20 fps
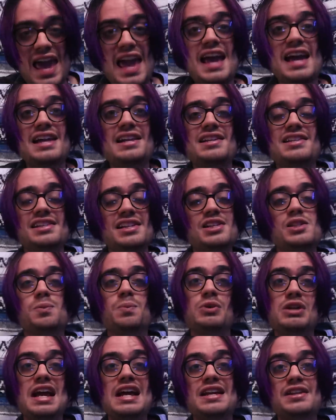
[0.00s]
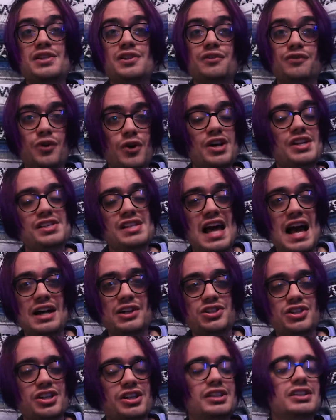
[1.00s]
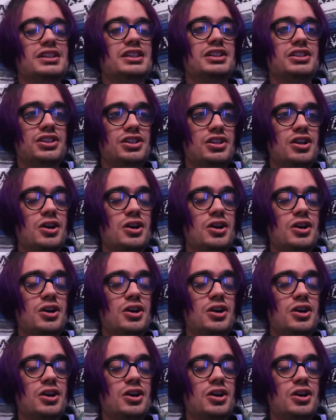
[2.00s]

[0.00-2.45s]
And since Brianne is a voice actor, you